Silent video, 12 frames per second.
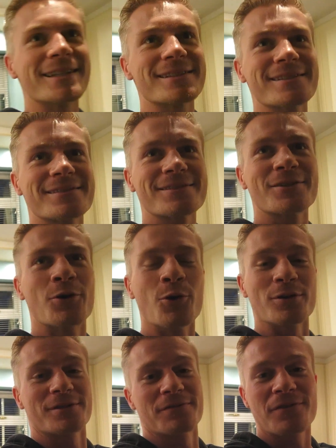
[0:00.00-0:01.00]
It's
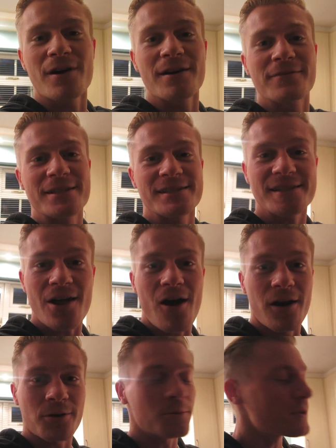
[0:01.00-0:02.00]
quarter to five and it's
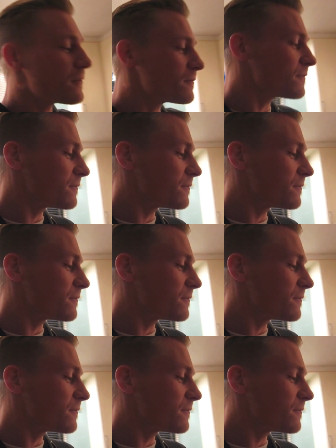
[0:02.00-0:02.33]
dark. What the?